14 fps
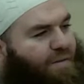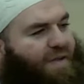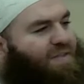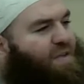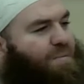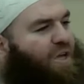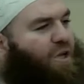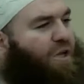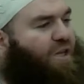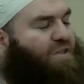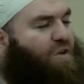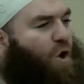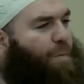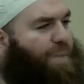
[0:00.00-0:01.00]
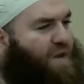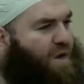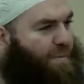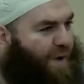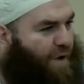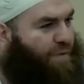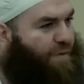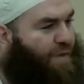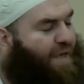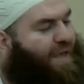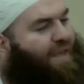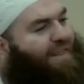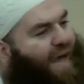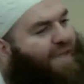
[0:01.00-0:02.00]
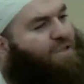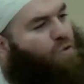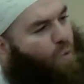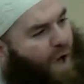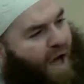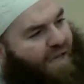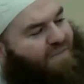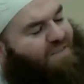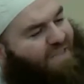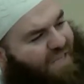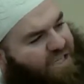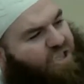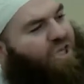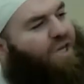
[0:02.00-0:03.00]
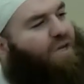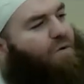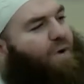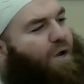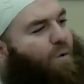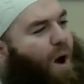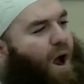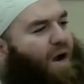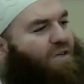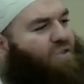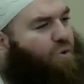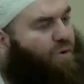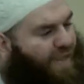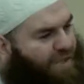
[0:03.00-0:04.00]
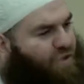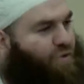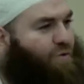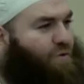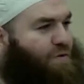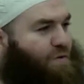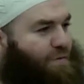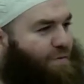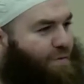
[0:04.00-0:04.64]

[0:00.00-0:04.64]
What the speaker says: doesn't mean you need to open your mouth. That's why teaching requires credentials.